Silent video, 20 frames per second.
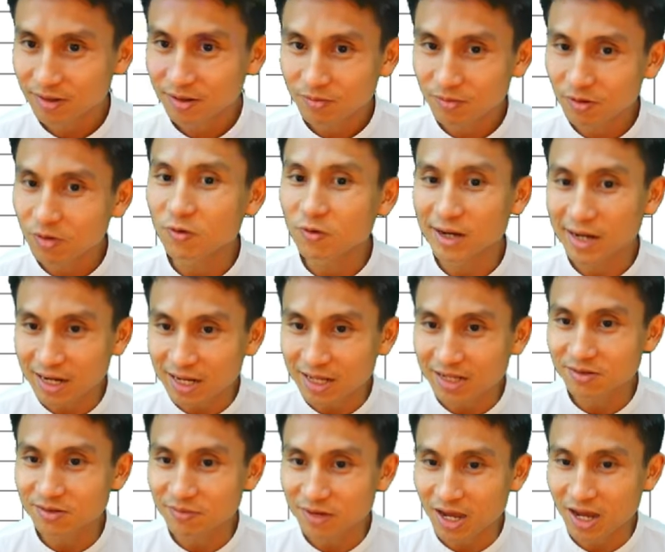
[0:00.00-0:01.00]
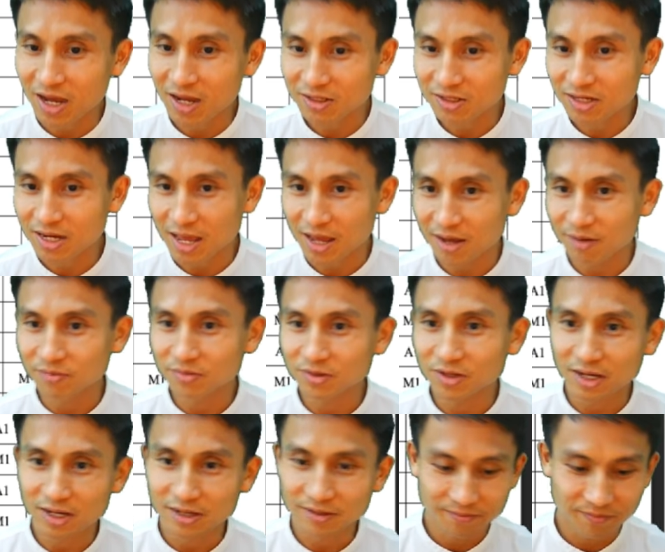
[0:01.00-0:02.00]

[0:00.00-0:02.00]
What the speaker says: But when I need to be harsh, I am. Yeah.